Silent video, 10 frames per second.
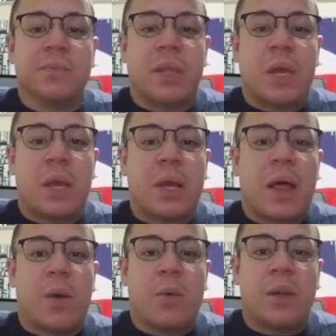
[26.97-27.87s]
Uh,
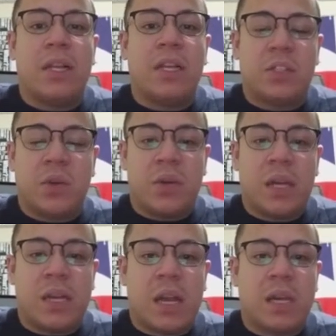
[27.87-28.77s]
I really enjoyed
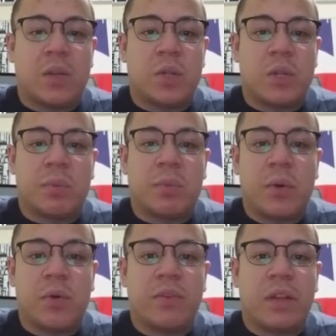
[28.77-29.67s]
it. I could
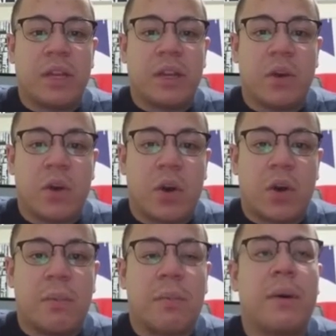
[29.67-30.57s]
improve a lot
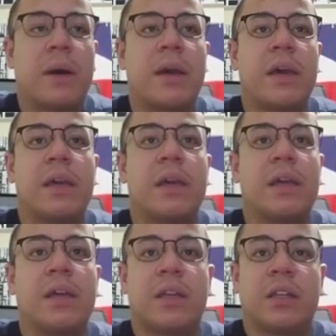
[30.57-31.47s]
my
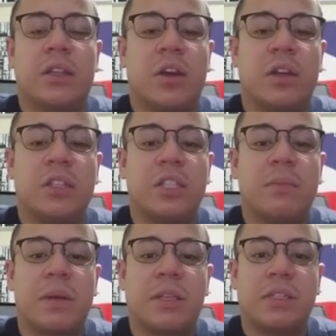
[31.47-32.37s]
knowledge,
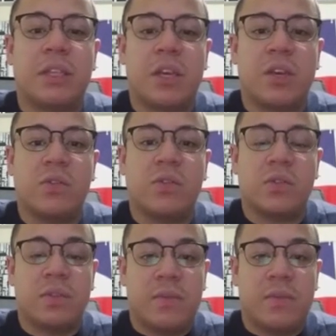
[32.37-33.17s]
my skills,